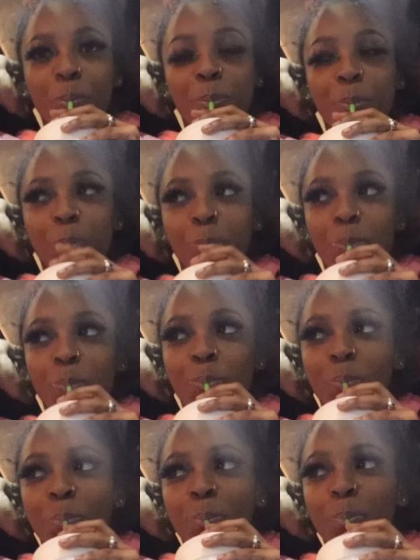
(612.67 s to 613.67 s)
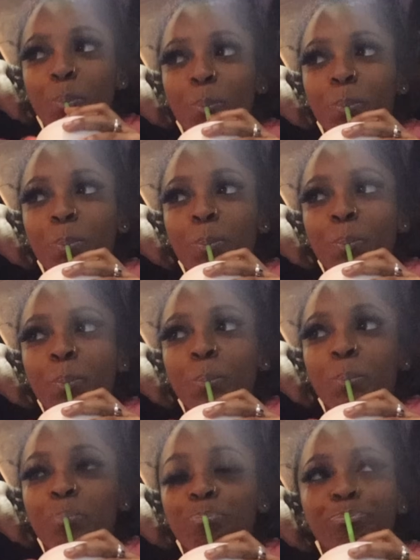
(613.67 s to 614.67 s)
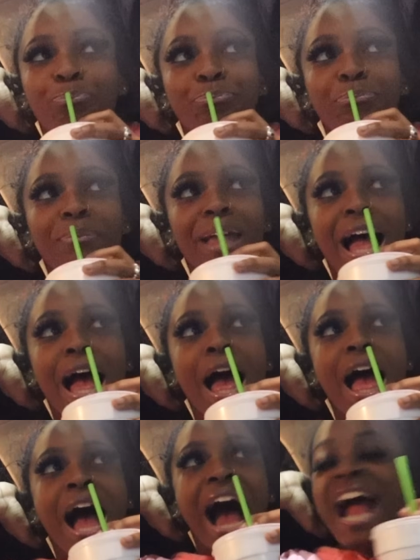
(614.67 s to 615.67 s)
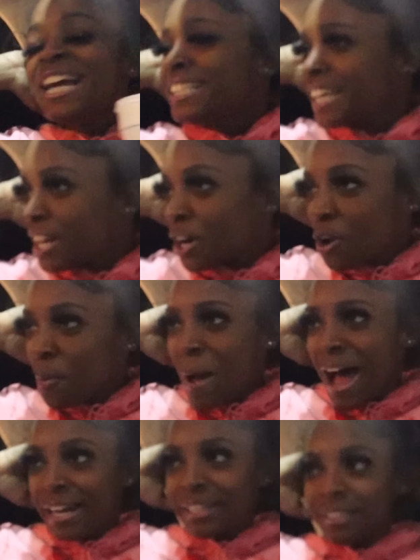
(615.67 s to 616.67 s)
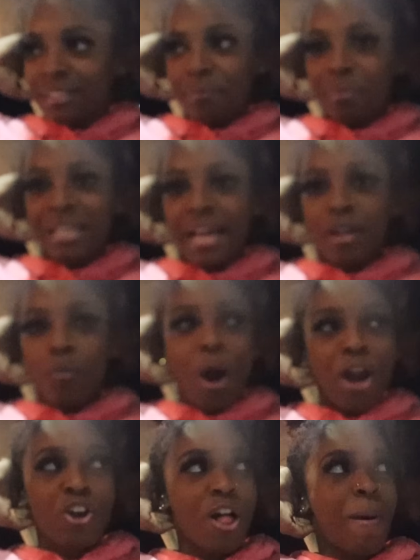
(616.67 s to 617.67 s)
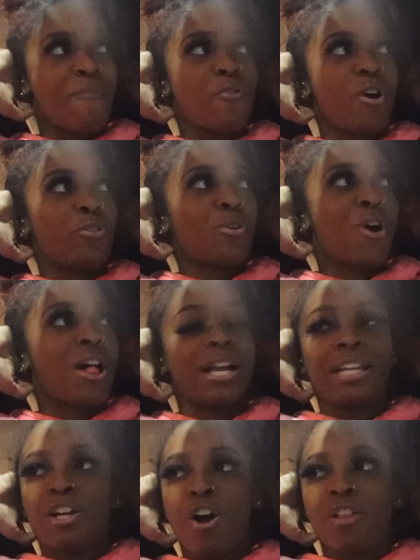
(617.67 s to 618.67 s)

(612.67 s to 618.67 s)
like scared of them saying, bro? What they gonna say? I ain't scared of nobody. But like, why you calling my phone? No call ID. Call